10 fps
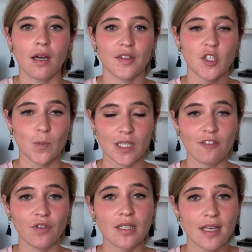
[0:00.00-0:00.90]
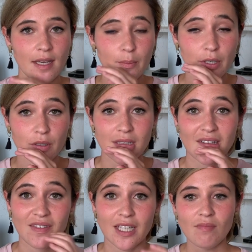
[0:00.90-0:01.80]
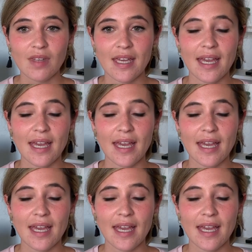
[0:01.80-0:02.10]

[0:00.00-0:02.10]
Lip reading: on a specific day, post a video.